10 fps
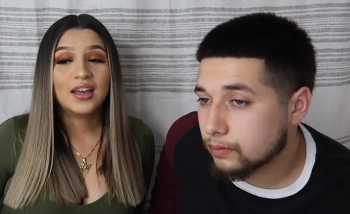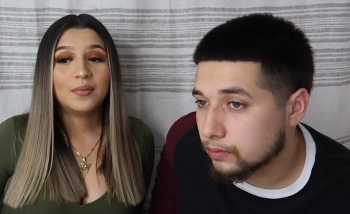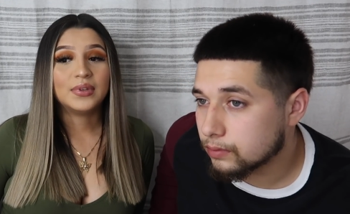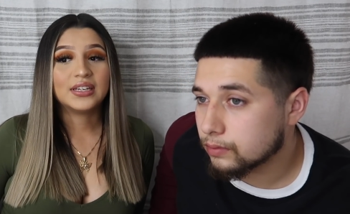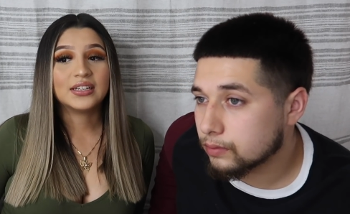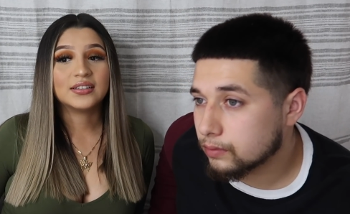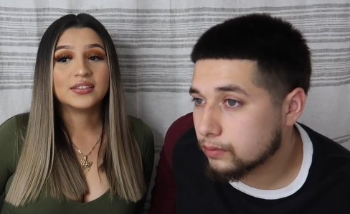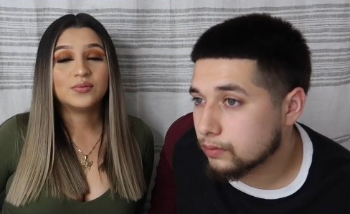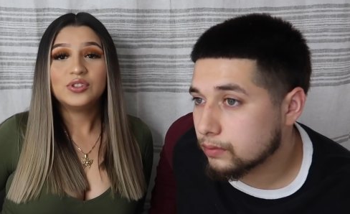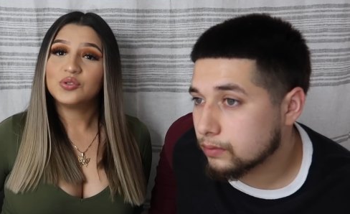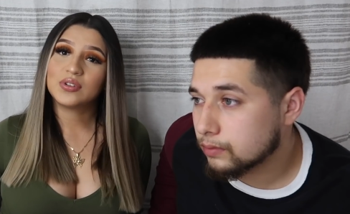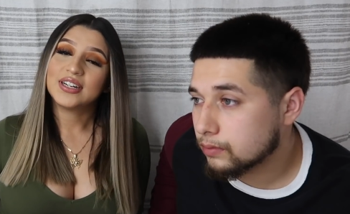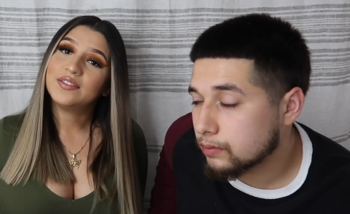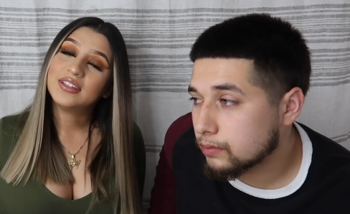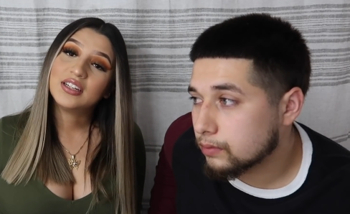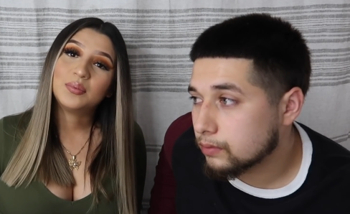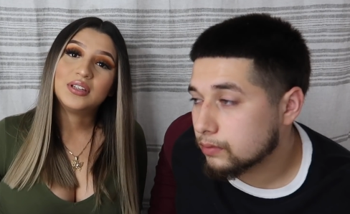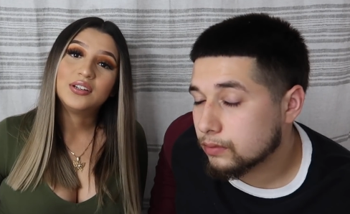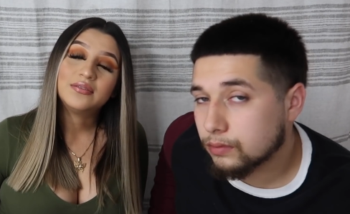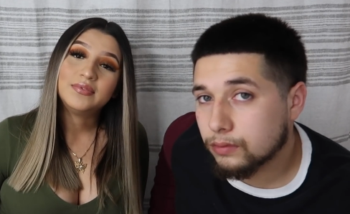Speaker 1: mm -hmm. because we just wanted everything to
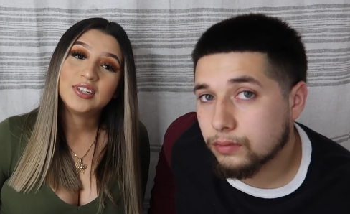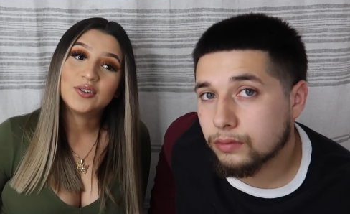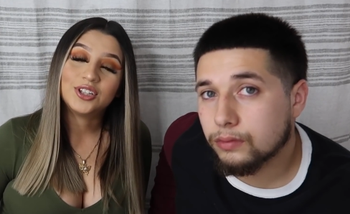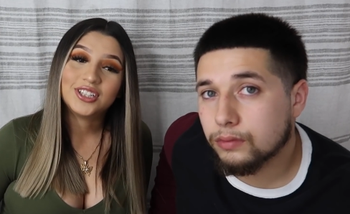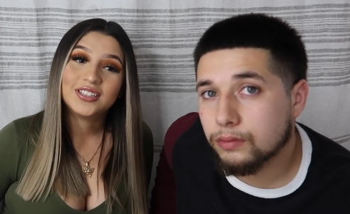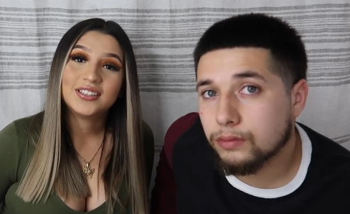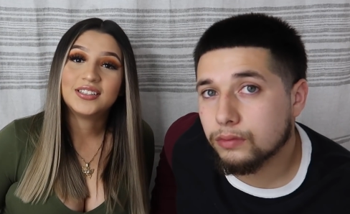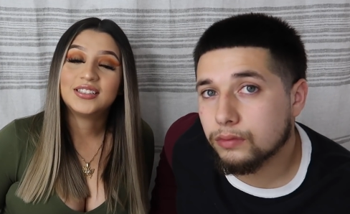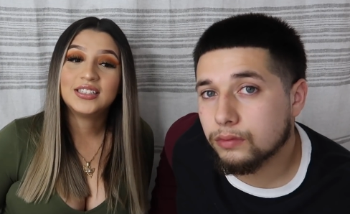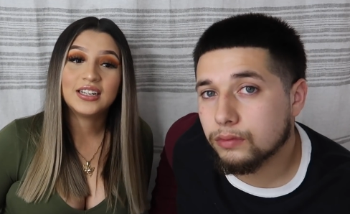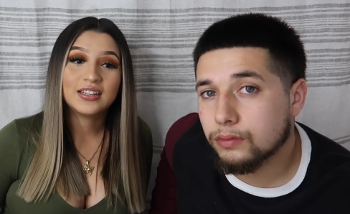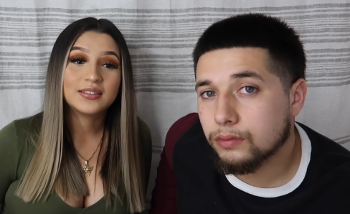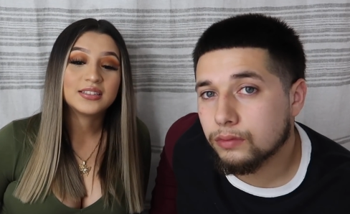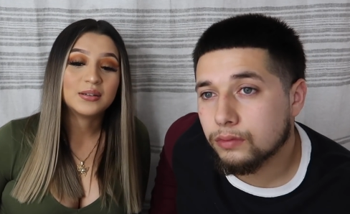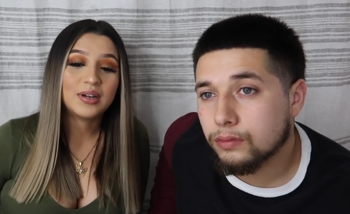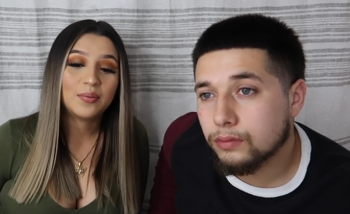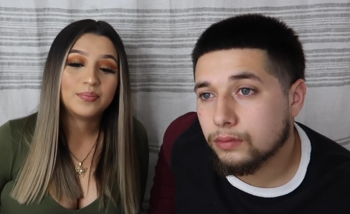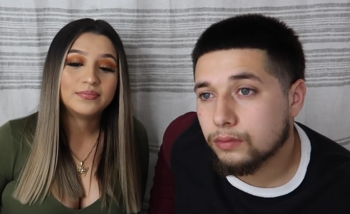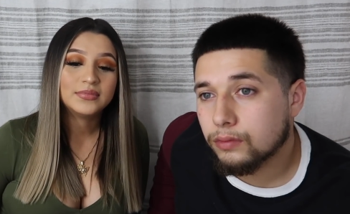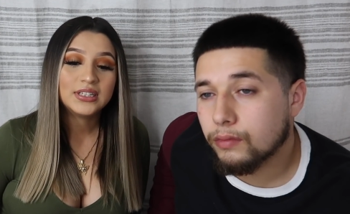be, you know, good to come out.
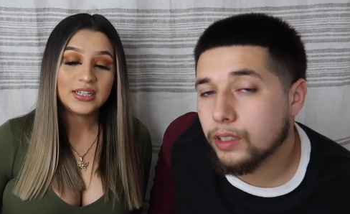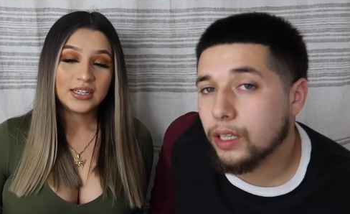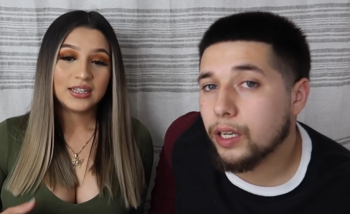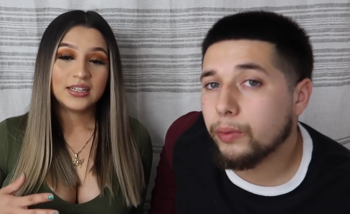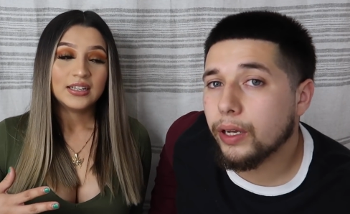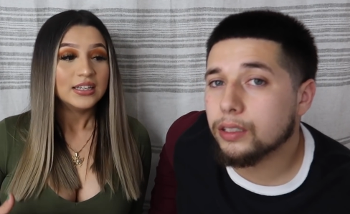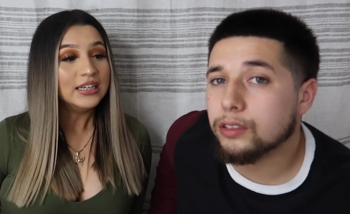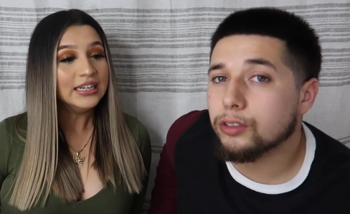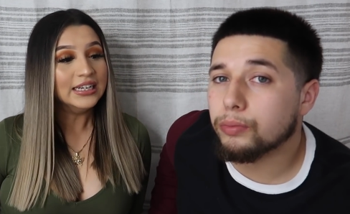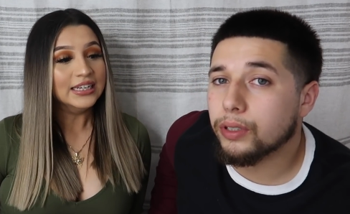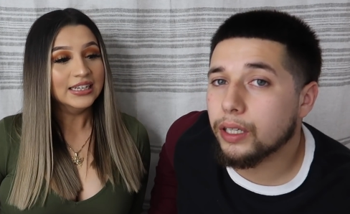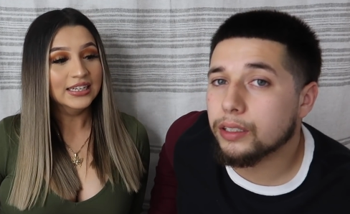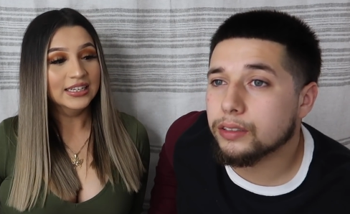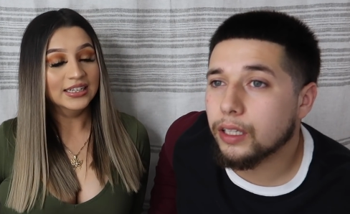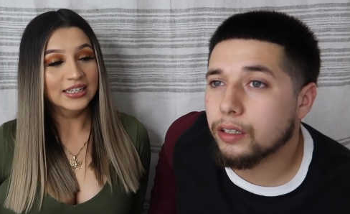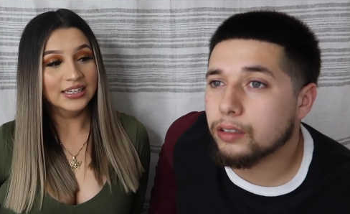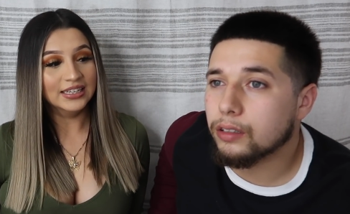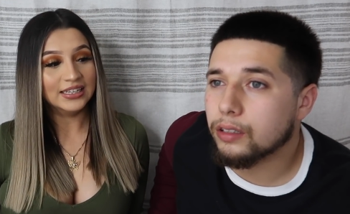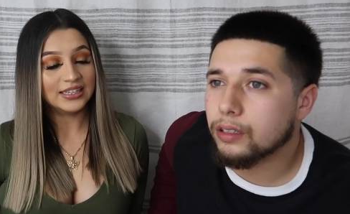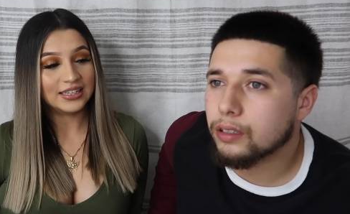
Speaker 2: Yeah, and we actually surprised at
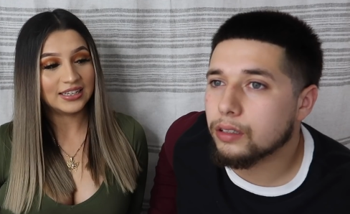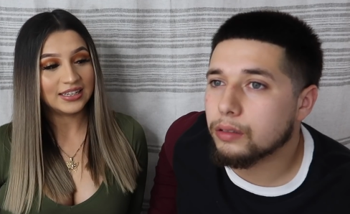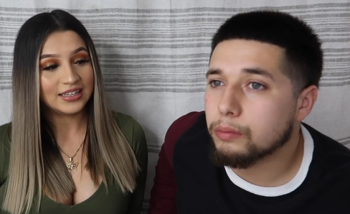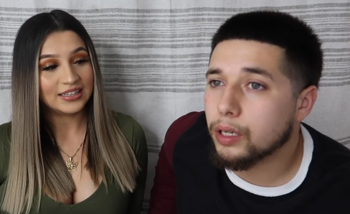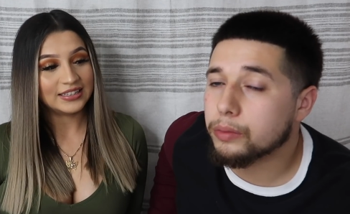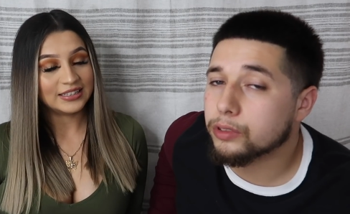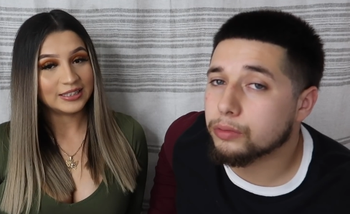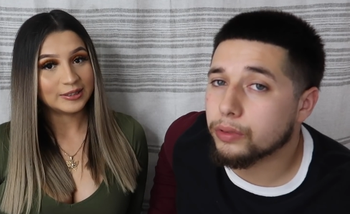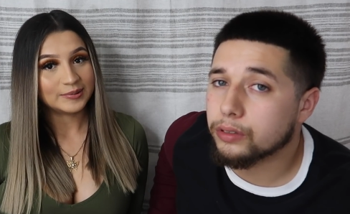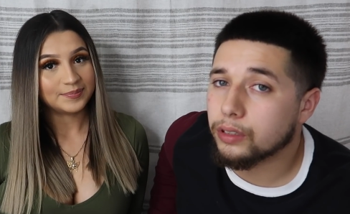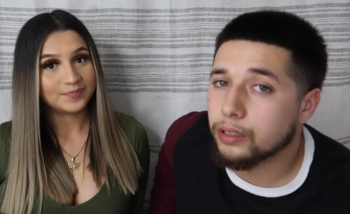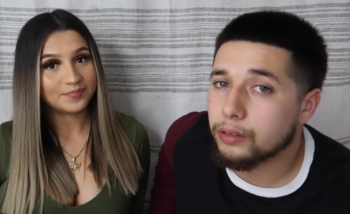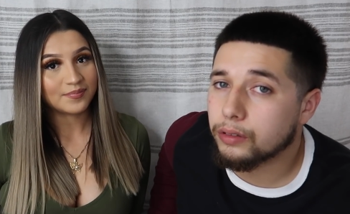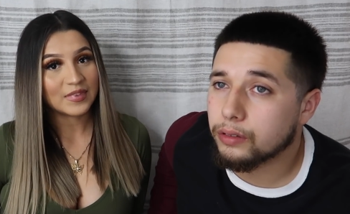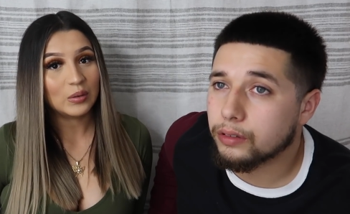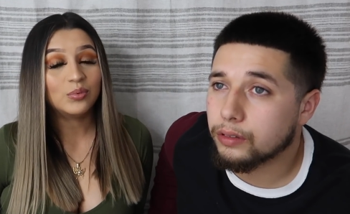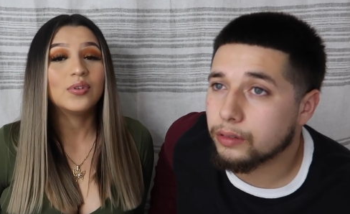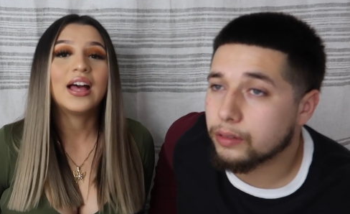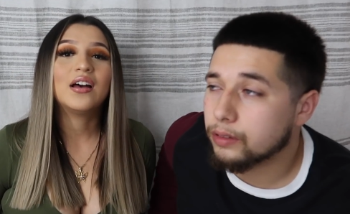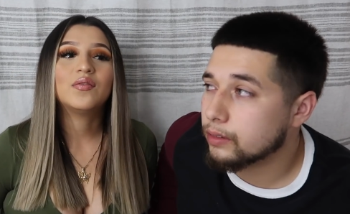her uh, mama's birthday.
Speaker 1: And
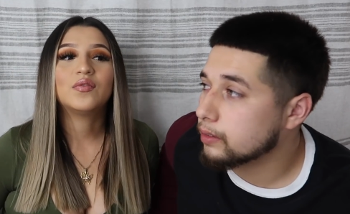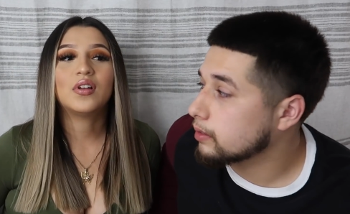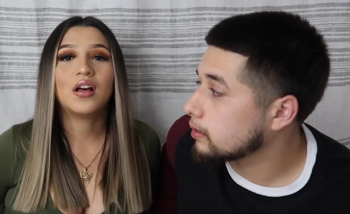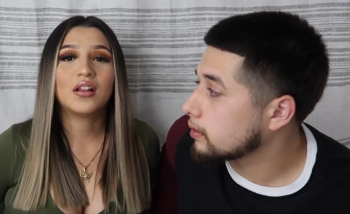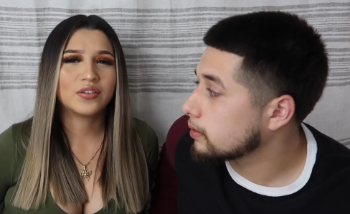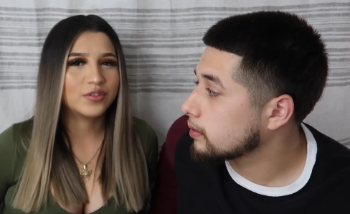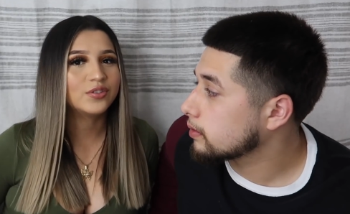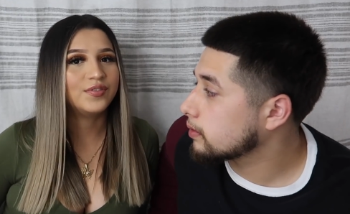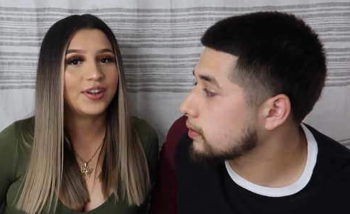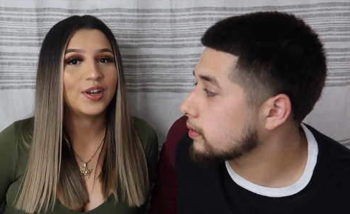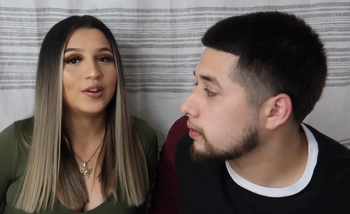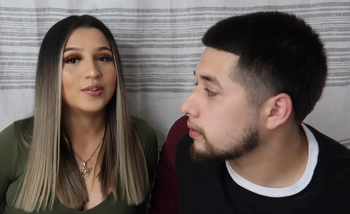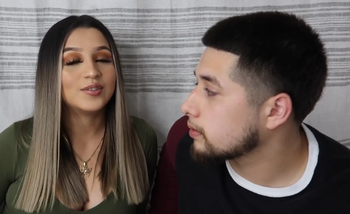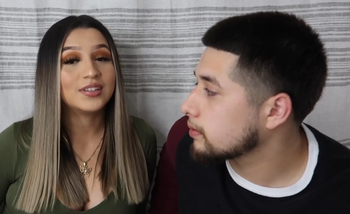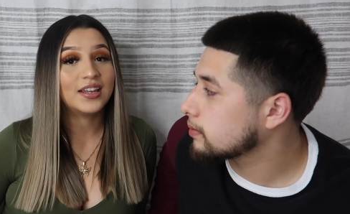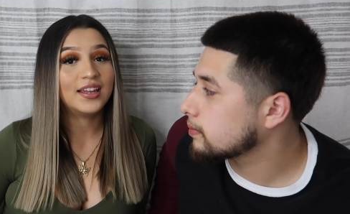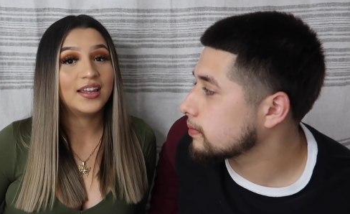we'll have all of those videos